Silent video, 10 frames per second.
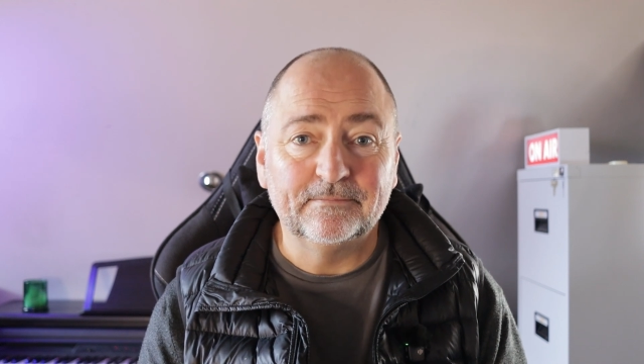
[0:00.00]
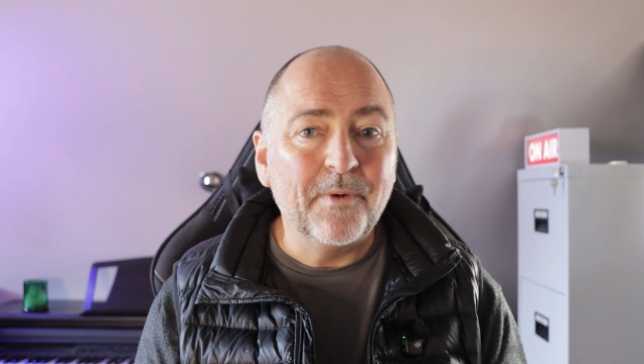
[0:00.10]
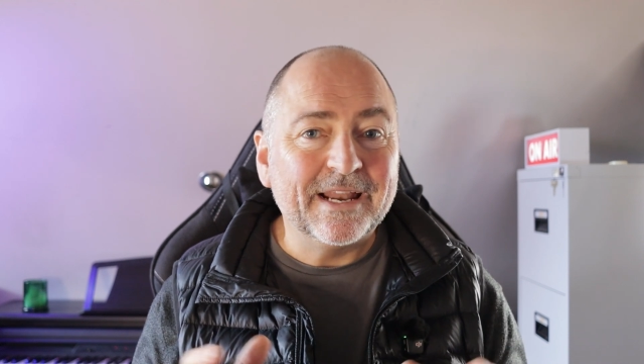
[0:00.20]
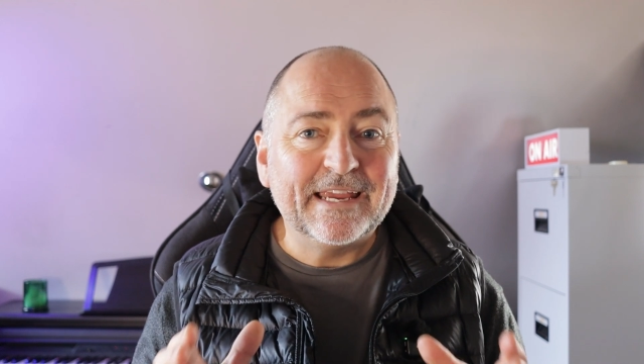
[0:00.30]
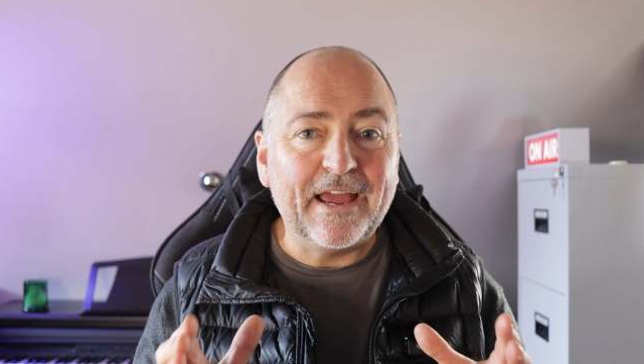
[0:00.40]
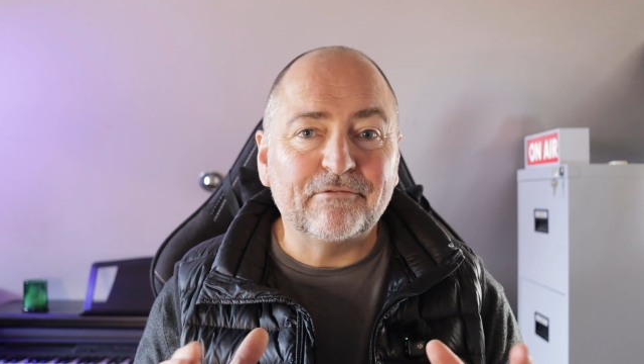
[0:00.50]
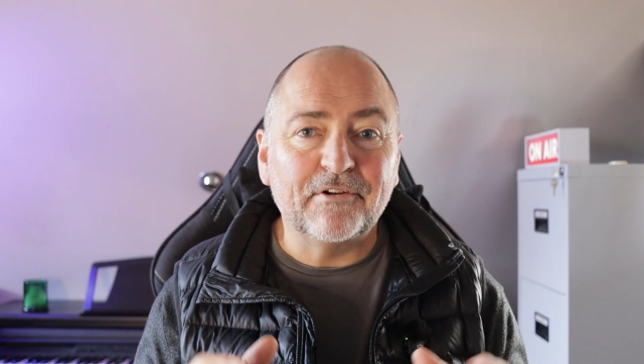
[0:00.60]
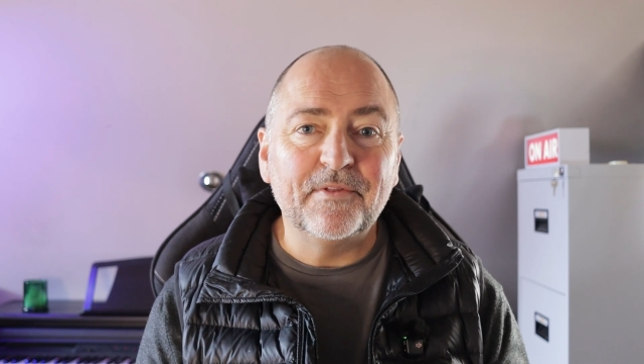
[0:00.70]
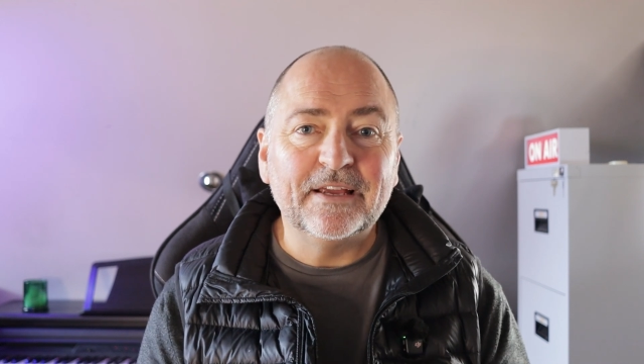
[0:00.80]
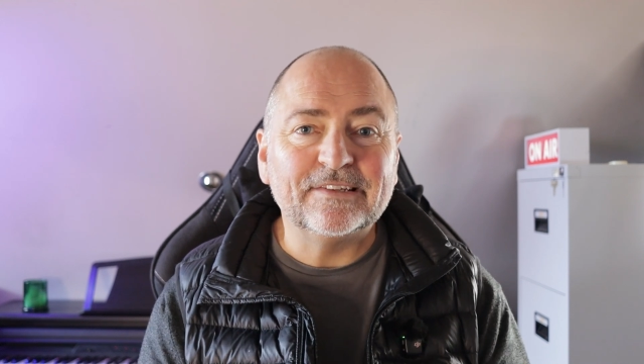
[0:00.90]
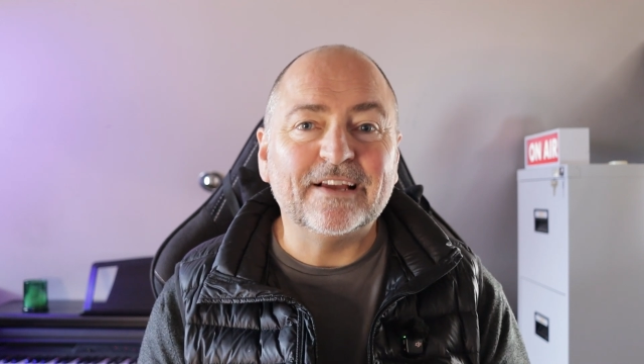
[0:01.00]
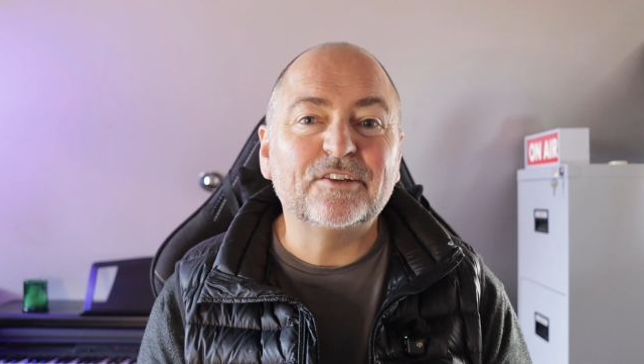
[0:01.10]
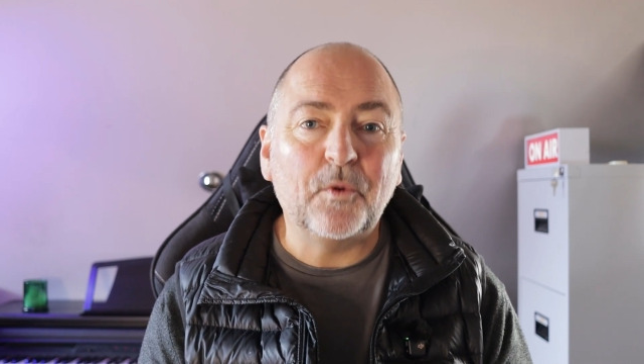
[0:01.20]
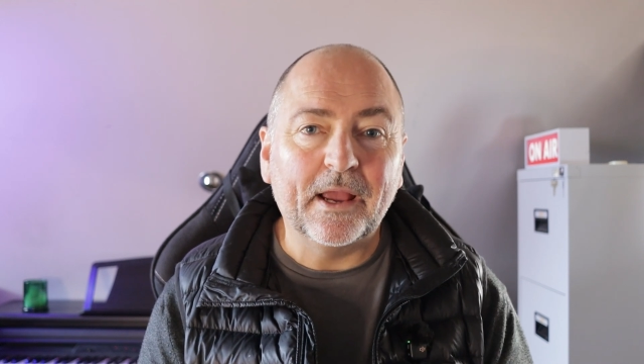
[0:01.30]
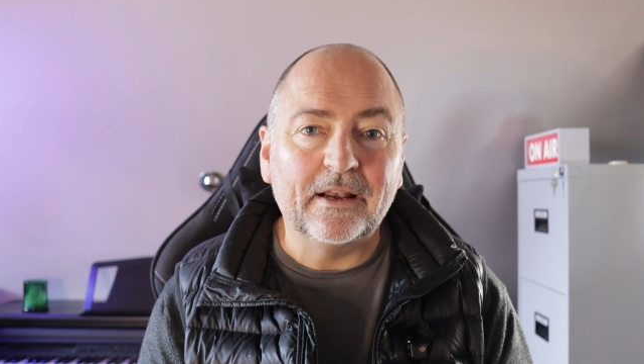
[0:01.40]
And we're going to get through this as
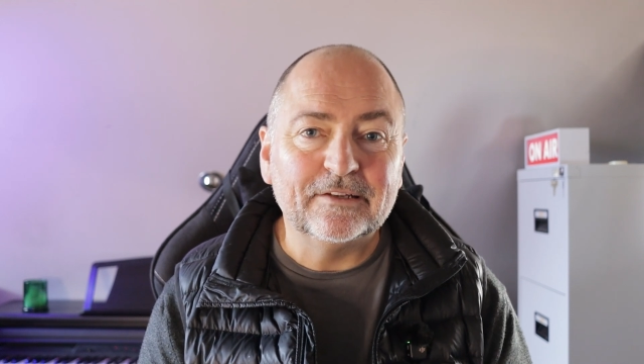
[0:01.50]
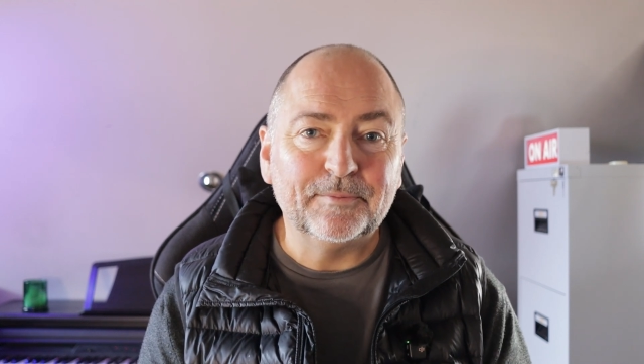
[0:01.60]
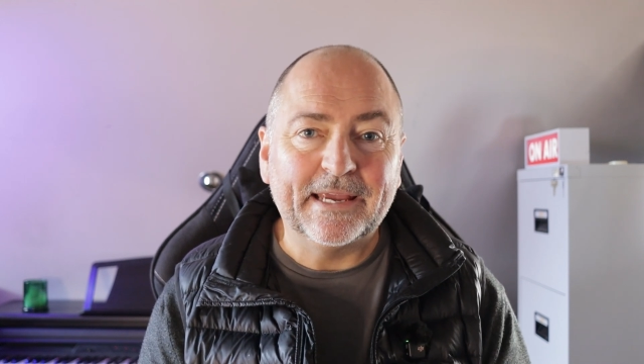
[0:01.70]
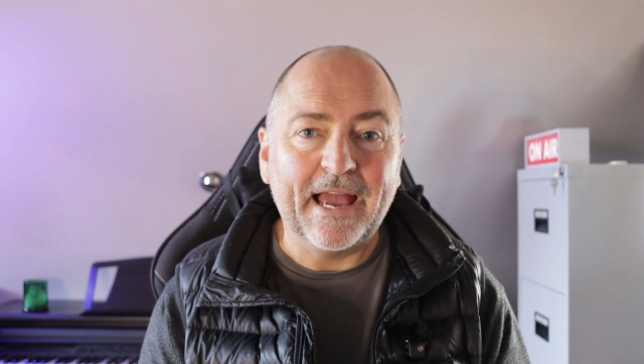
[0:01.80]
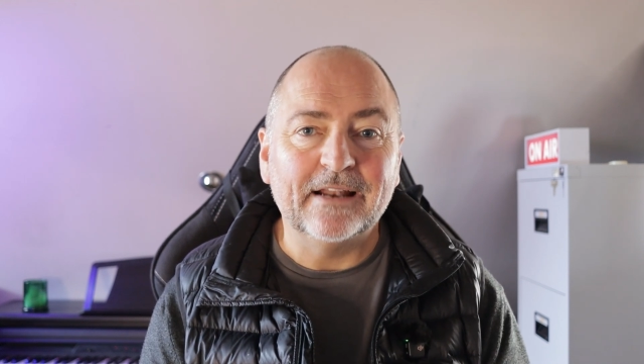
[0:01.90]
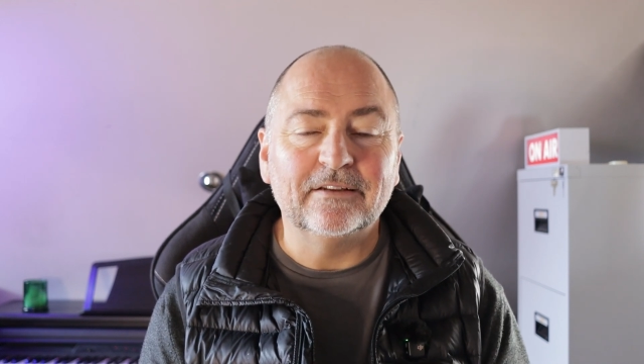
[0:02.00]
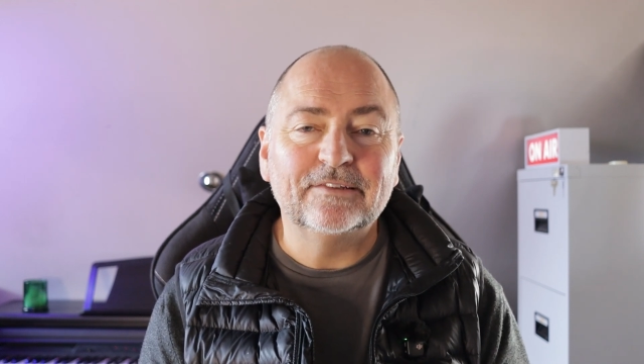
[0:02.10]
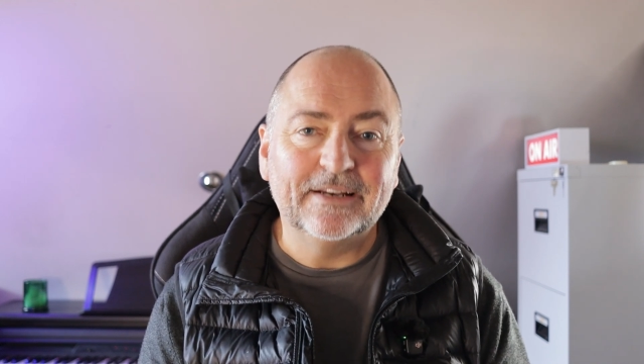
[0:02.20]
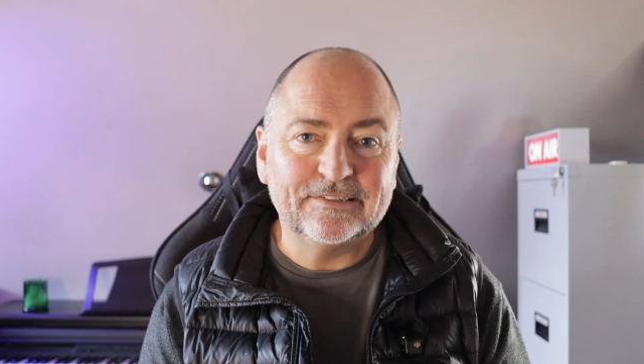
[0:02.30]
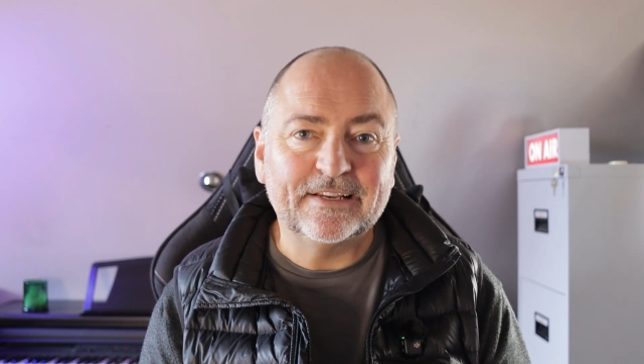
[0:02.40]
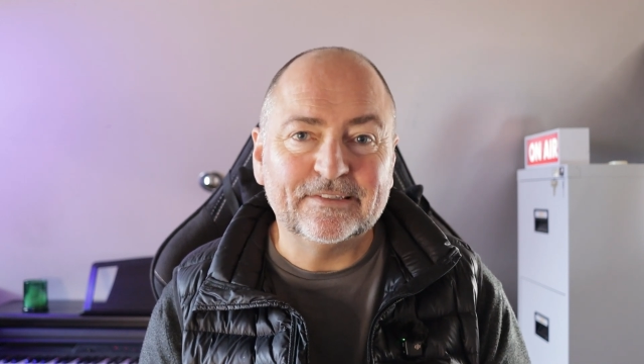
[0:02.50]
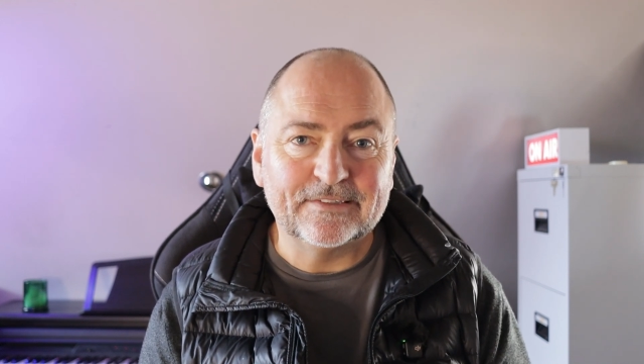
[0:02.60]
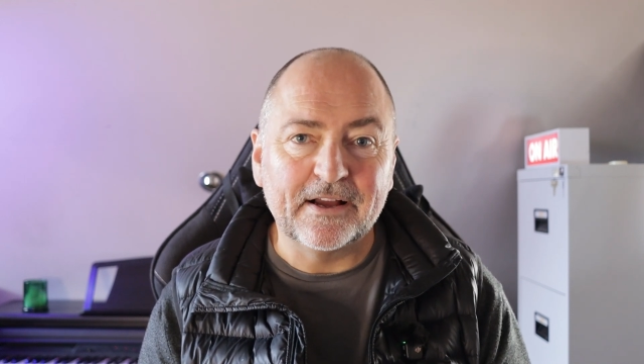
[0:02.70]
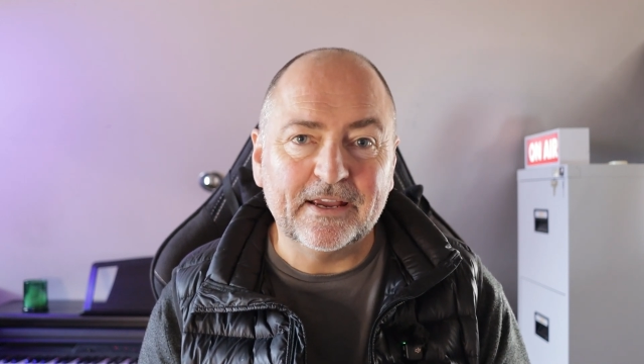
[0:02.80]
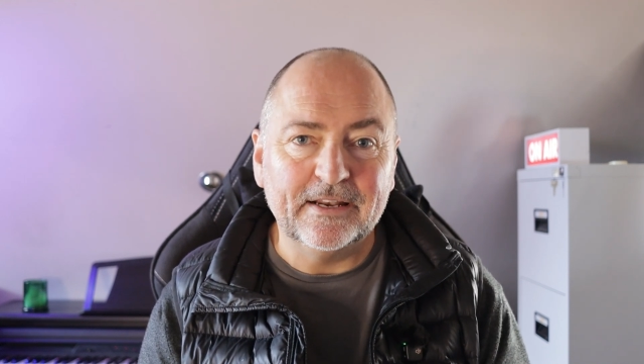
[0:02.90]
quickly as we can, so let's get
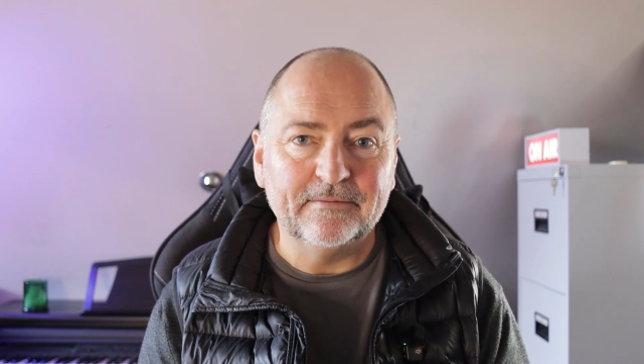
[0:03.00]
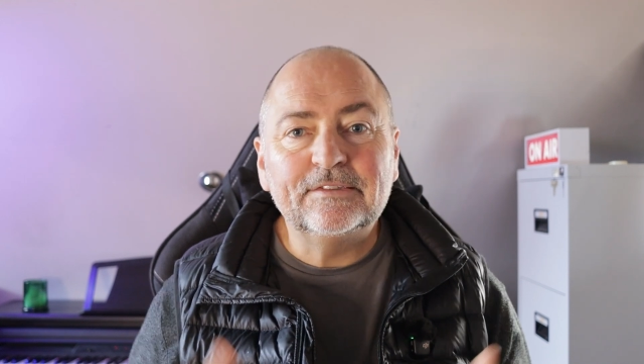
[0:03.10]
stuck in.